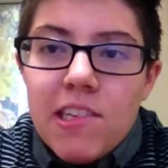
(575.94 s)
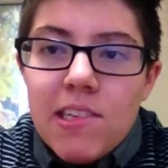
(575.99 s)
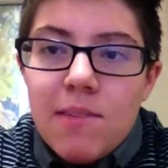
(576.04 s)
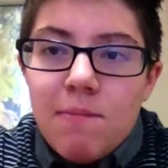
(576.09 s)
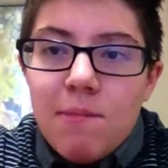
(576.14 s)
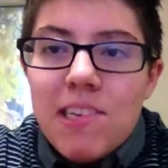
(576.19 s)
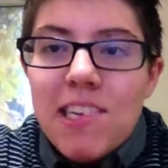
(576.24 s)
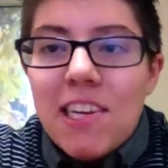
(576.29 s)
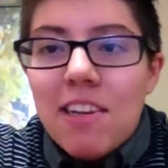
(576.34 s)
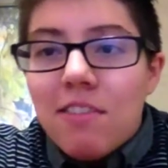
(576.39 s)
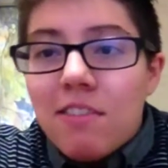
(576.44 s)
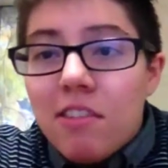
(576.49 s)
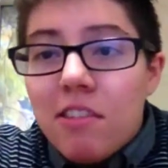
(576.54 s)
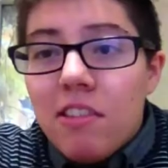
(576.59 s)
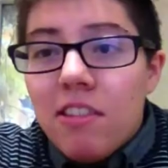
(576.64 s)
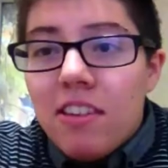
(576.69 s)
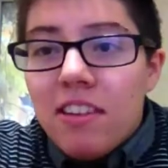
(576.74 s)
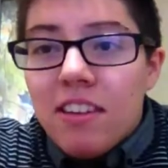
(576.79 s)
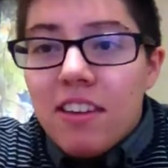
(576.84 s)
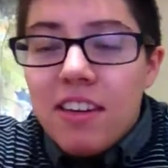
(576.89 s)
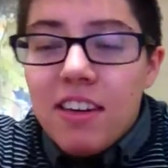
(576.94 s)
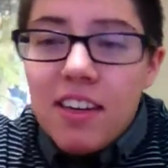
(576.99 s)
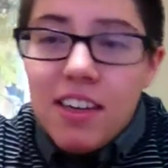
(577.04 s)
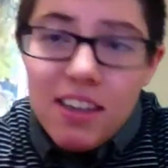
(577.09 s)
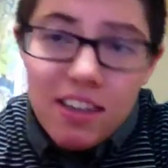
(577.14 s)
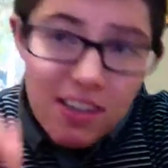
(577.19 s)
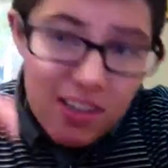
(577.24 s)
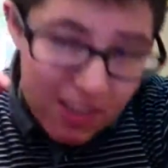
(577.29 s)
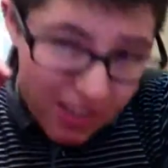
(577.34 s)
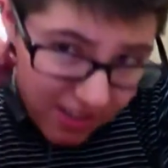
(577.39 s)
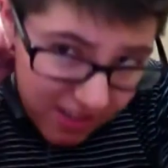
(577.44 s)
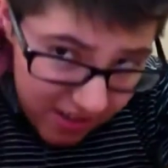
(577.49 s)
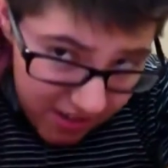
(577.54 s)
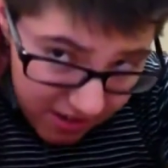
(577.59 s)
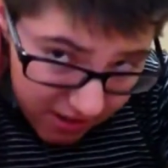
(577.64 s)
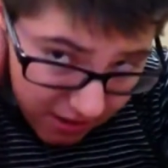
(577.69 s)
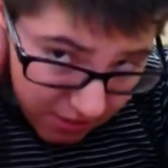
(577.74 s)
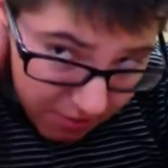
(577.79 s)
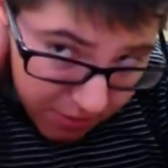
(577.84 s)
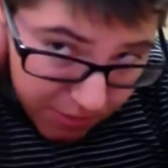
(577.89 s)
My counselor says I need to challenge
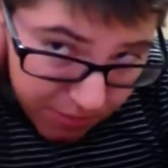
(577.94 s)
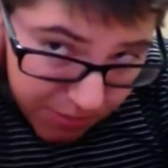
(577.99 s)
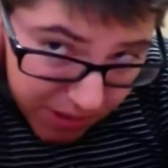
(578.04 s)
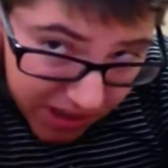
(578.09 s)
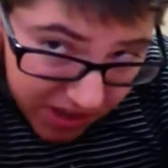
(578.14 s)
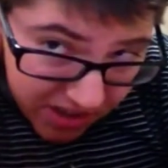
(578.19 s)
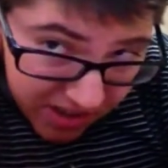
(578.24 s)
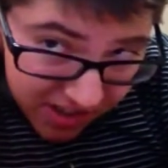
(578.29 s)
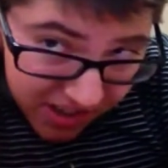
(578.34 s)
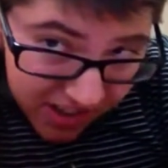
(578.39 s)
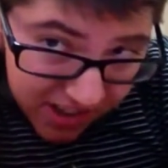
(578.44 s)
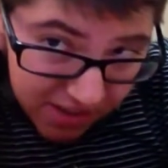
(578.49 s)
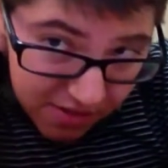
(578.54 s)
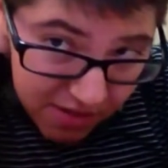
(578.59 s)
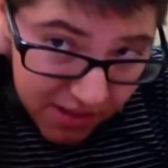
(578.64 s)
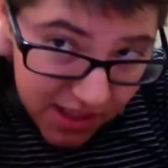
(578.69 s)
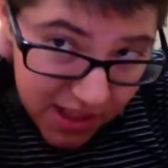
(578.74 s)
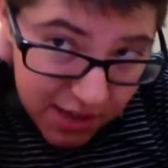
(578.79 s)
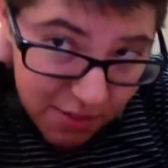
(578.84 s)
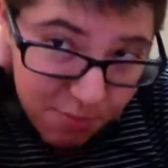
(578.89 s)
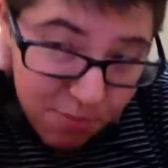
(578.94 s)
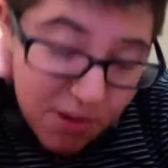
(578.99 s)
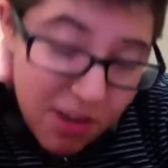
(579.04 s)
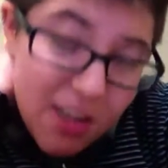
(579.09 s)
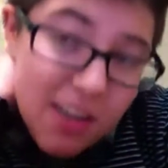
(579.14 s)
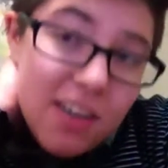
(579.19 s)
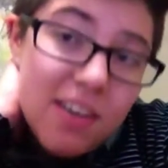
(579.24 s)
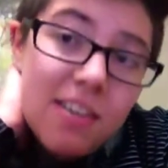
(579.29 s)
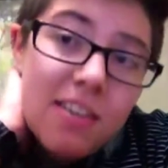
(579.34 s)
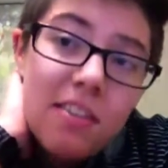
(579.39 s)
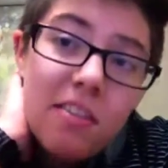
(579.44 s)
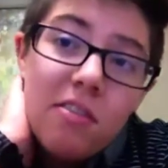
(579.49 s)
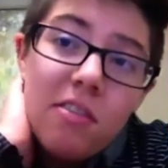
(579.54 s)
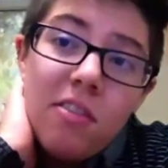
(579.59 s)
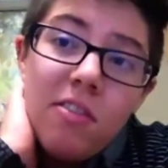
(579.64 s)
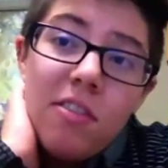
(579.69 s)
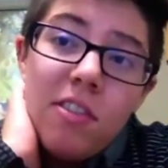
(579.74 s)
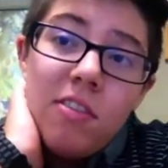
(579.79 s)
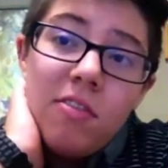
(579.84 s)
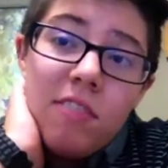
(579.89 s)
them and be honest with that, but I just don't know
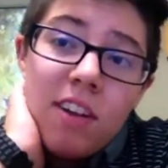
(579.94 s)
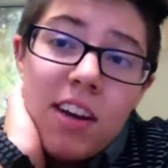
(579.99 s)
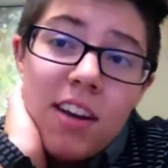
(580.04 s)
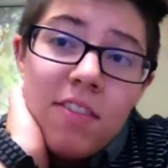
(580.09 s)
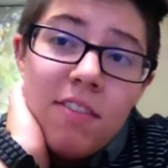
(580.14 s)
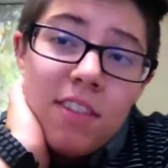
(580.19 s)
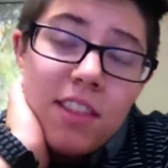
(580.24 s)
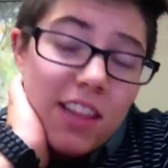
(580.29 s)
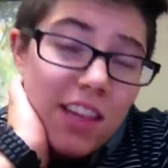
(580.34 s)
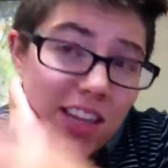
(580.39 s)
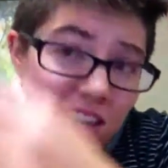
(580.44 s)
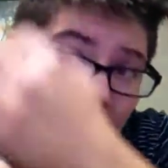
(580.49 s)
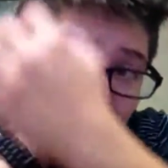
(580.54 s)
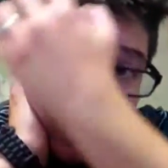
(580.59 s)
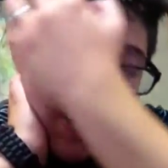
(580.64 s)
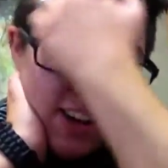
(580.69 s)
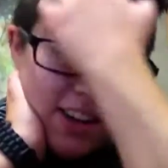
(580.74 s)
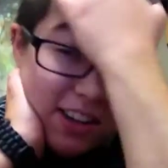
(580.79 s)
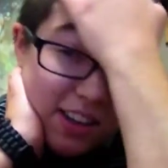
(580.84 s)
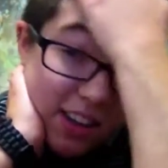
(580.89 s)
if they're ready for that yet.